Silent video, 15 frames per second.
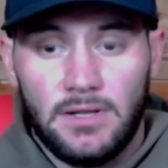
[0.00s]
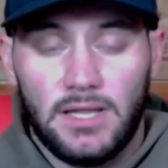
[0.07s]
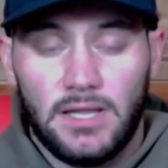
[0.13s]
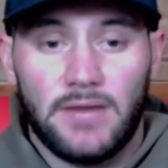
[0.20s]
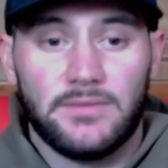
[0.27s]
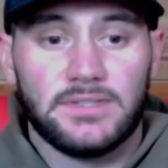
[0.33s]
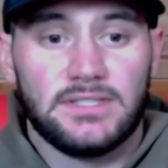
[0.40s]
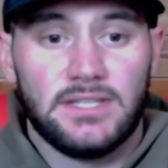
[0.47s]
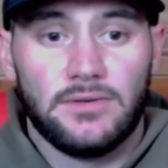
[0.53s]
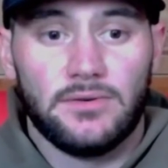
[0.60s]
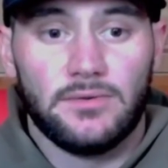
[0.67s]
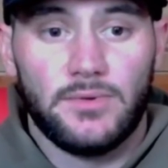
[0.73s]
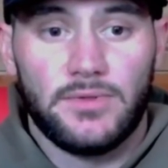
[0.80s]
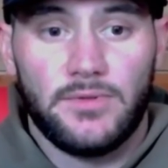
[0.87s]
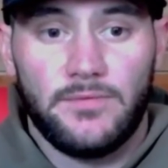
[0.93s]
A lot of us
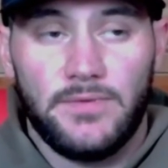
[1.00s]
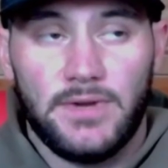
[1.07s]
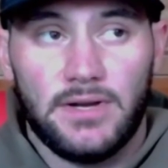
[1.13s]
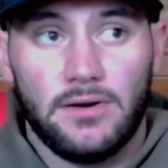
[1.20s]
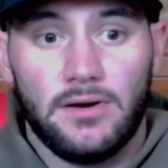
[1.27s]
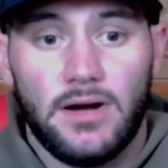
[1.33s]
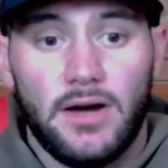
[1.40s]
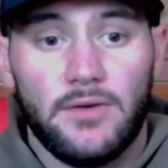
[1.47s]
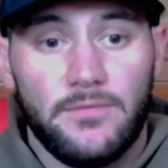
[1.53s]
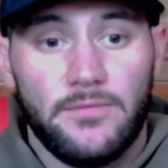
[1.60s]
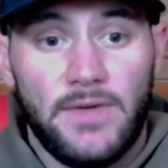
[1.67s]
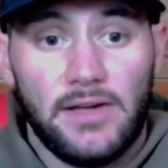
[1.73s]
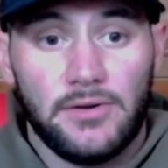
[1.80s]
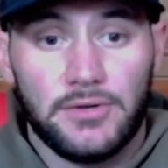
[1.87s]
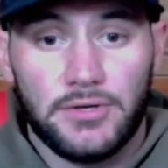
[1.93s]
deal with the fear of
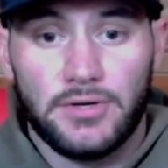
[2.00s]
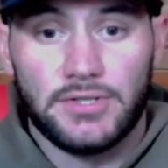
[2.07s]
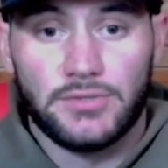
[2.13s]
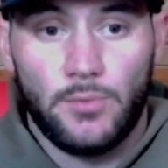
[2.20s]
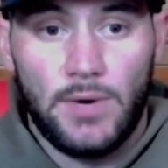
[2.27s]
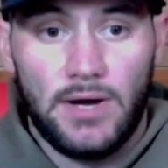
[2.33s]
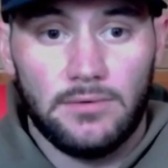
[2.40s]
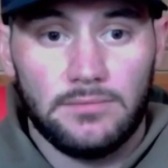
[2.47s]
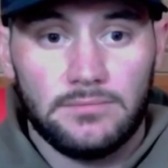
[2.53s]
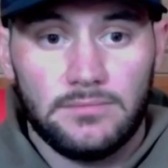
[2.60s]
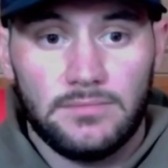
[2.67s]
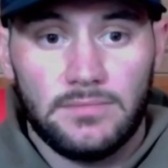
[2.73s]
failure as well.